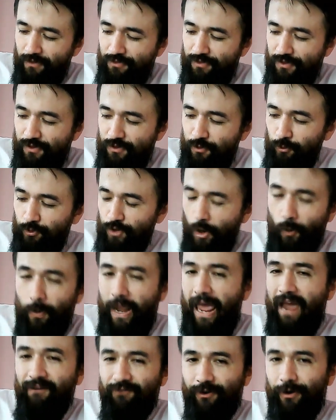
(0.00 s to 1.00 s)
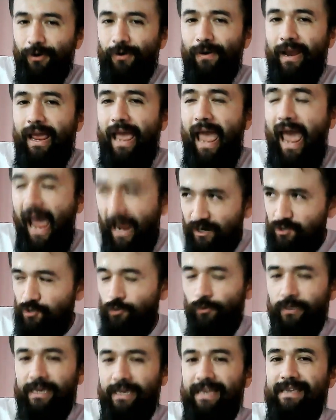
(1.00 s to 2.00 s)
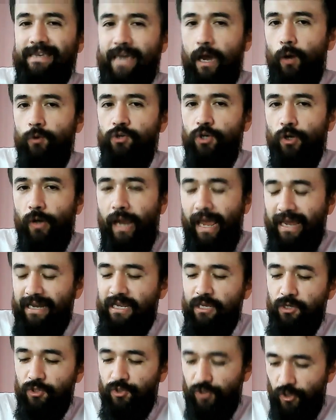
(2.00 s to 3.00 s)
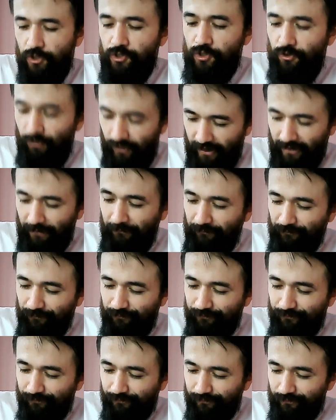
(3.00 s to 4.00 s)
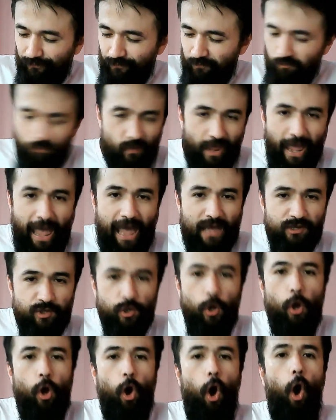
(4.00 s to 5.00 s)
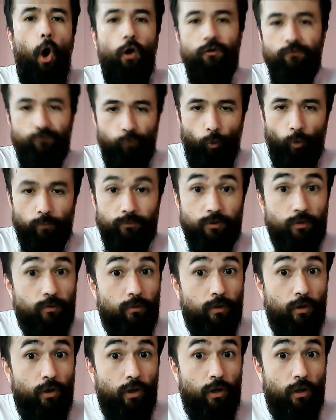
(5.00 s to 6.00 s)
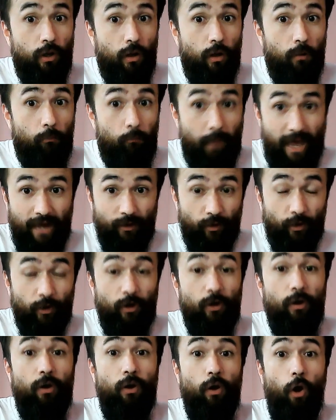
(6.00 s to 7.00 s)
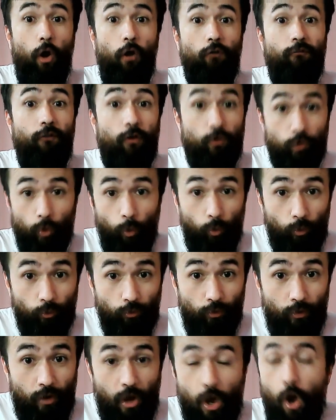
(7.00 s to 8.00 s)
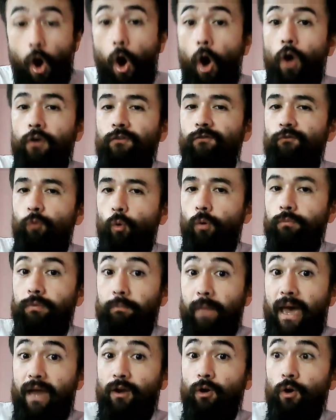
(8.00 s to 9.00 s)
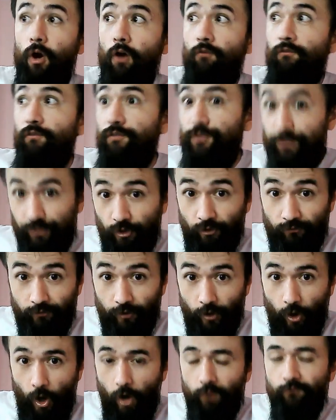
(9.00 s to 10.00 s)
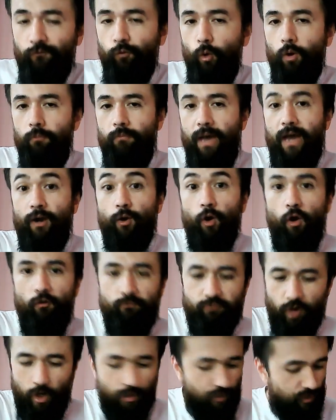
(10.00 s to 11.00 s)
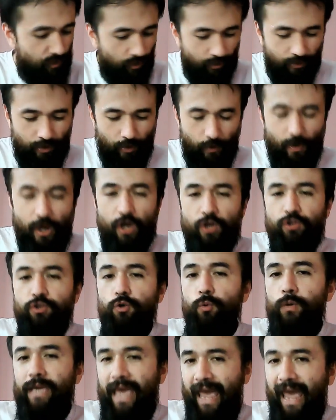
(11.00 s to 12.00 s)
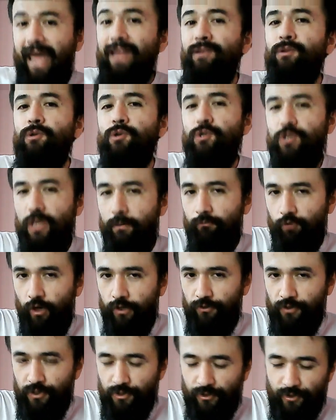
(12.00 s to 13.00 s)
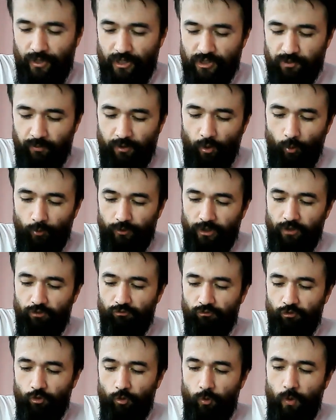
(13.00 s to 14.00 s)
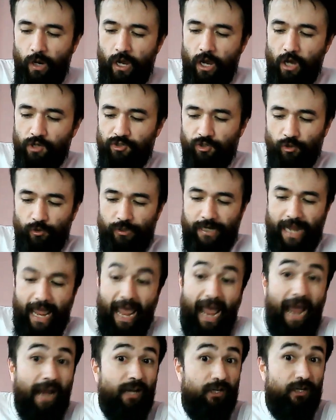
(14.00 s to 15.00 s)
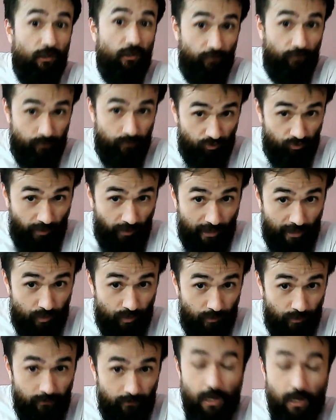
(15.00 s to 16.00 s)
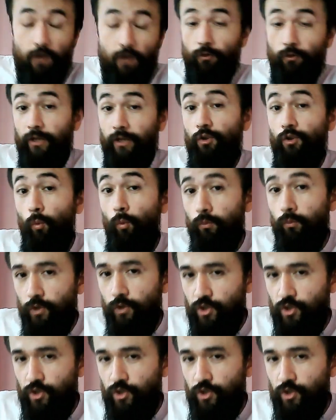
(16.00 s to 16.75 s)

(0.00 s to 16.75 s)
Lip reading: you don't ever actually encounter any such thing as unformed matter of gold, unformed matter of silver, unformed matter of bronze. No. You can separate these things, but only through a certain act of abstraction, like the one we